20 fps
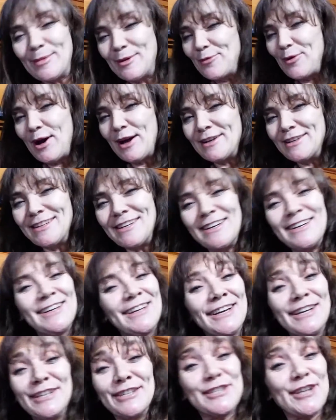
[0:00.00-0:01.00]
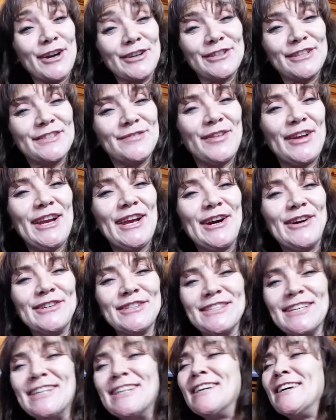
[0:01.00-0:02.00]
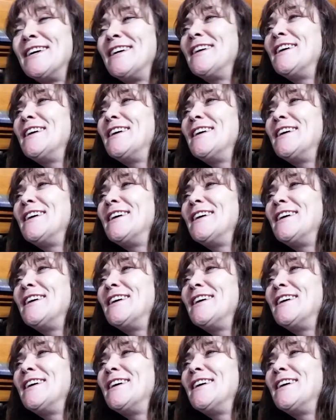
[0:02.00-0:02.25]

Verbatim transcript: me wanting to start this video, is that